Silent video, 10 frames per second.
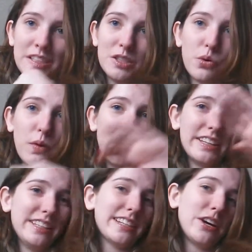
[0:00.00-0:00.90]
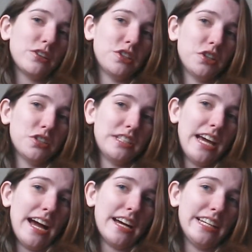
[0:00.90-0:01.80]
So while these characters
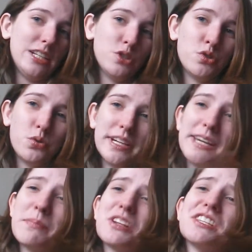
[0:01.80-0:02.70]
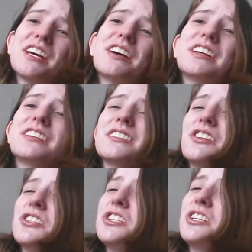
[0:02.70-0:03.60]
had intriguing personalities,
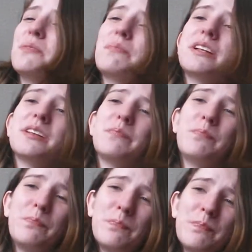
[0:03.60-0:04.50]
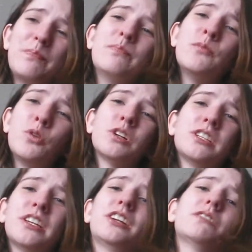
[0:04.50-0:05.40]
there should have been more
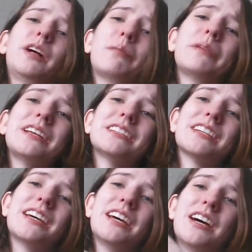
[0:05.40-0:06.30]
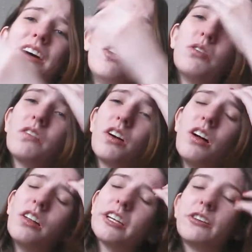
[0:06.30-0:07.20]
to their development.
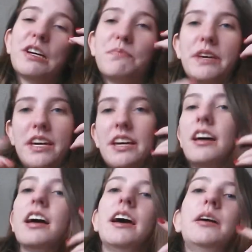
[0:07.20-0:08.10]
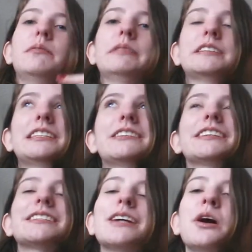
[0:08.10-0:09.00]
Overall, the creepy and
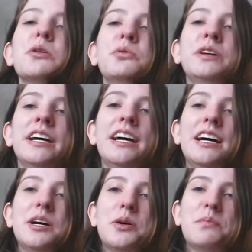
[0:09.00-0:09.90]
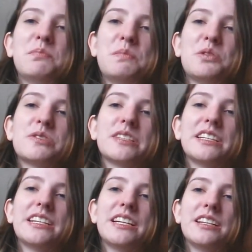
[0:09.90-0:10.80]
mysterious tone,
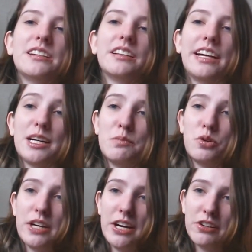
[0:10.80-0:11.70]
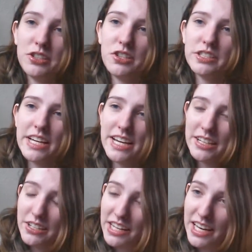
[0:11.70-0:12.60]
mostly likable characters,
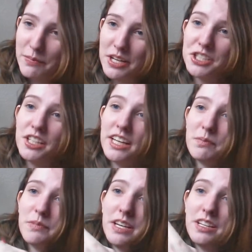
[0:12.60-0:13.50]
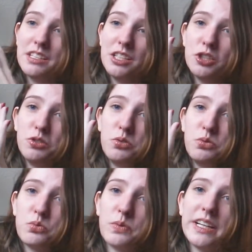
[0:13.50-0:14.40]
and good animation led me
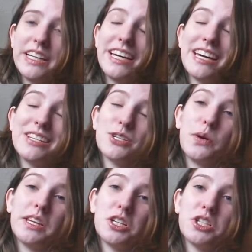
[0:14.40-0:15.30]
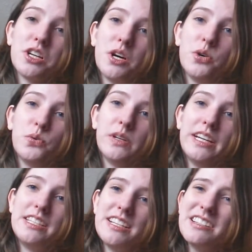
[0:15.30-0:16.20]
to really enjoy the show.
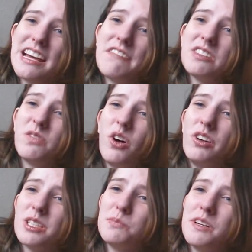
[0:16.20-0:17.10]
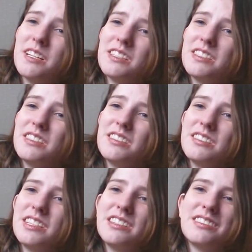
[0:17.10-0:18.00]
It does have its faults, but
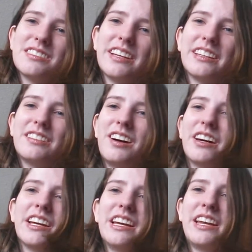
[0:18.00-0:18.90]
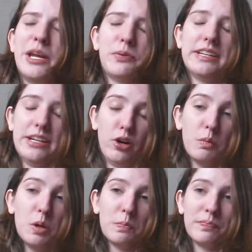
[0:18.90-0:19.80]
it's like not in any way
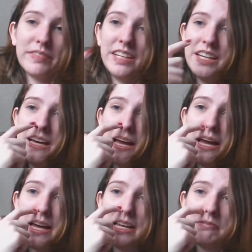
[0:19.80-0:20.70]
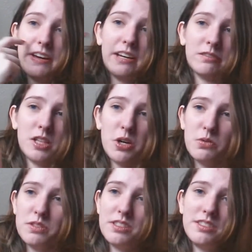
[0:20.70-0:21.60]
terrible. Any fan of
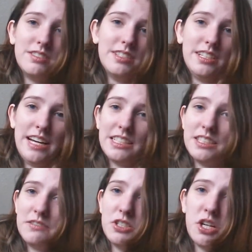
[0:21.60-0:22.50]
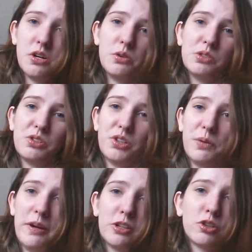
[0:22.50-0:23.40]
ghosts, detective shows, or
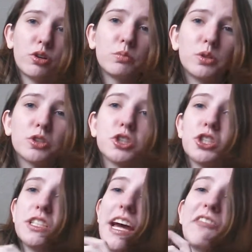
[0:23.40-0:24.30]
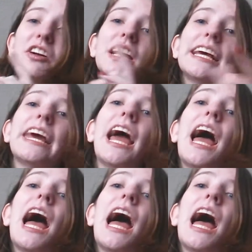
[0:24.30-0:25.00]
the paranormal should definitely